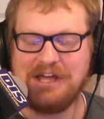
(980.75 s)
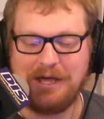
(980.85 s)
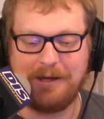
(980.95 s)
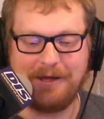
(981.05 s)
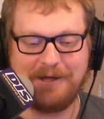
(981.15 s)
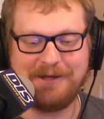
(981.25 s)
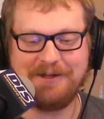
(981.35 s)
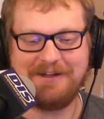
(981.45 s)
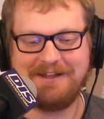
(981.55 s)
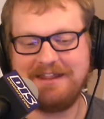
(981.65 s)

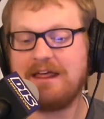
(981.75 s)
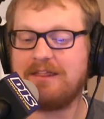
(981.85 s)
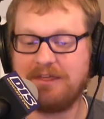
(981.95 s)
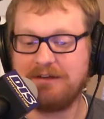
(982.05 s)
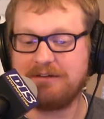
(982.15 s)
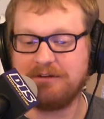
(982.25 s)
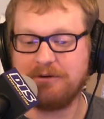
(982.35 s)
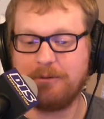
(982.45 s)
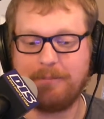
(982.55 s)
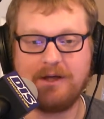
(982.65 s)
Thank
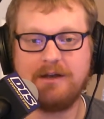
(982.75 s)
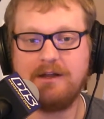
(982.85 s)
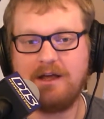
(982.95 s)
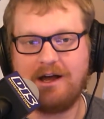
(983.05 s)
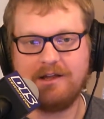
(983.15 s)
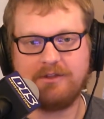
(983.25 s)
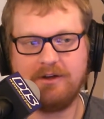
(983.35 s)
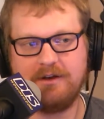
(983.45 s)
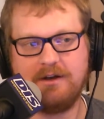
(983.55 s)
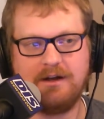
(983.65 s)
you. But I
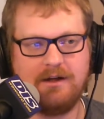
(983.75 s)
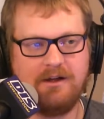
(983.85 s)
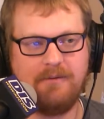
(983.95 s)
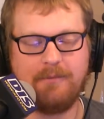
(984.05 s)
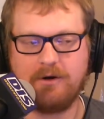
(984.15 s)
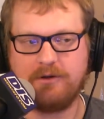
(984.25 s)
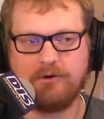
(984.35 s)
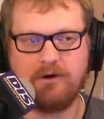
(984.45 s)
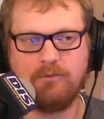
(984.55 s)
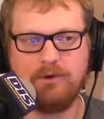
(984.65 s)
thought Mardi
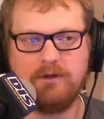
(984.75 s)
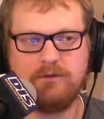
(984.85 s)
Gras was...